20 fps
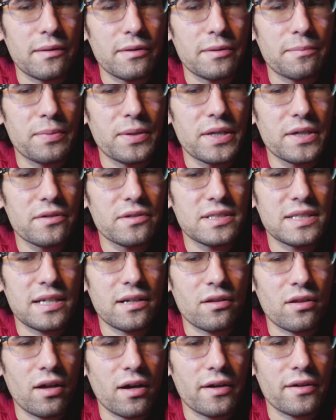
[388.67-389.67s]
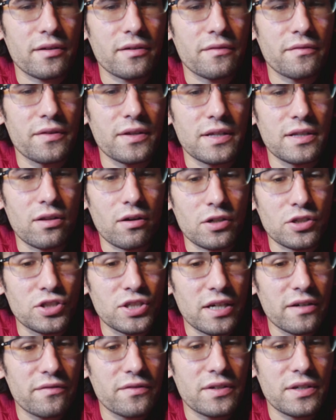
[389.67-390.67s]
it appears that a lot of the
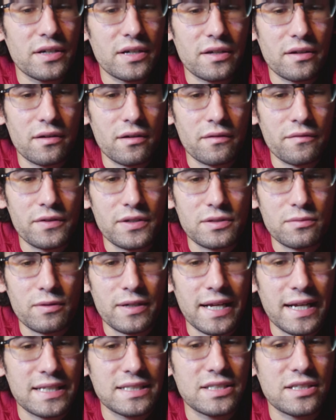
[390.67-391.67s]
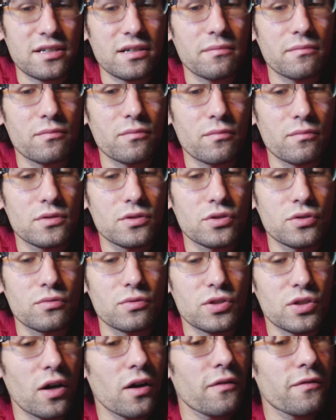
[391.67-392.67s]
longevity of this one has to come to
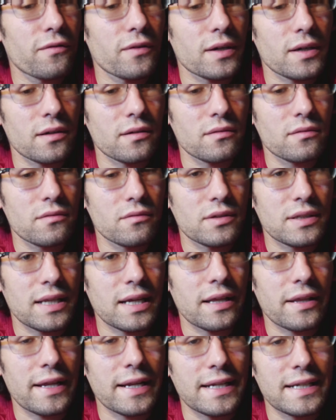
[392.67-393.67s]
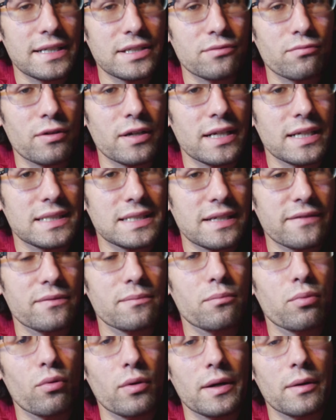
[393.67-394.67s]
software, now that it is running
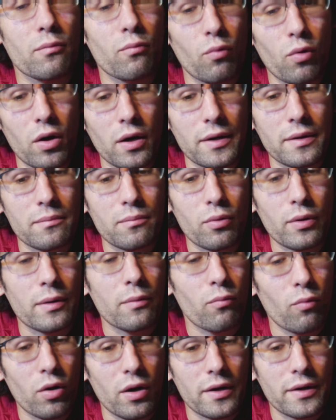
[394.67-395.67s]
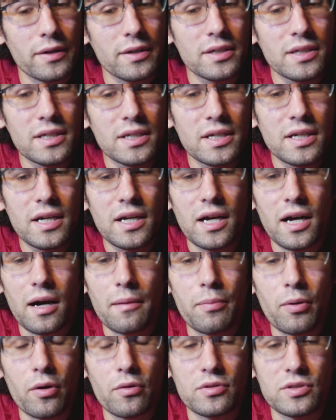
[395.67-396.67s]
7.1.1,
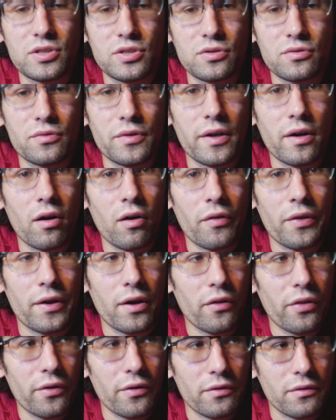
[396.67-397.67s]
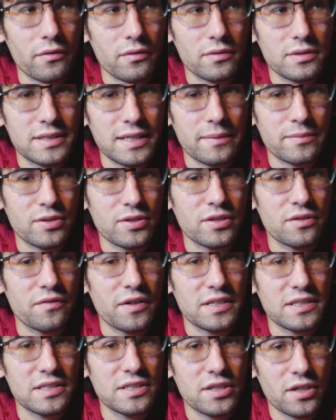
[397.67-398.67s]
opposed to all the other Samsung
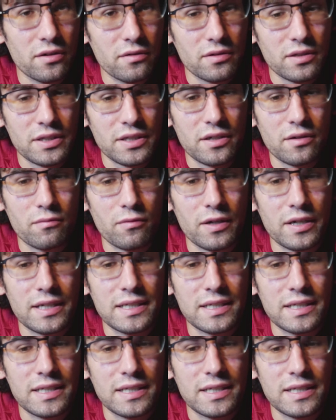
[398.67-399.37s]
devices currently are running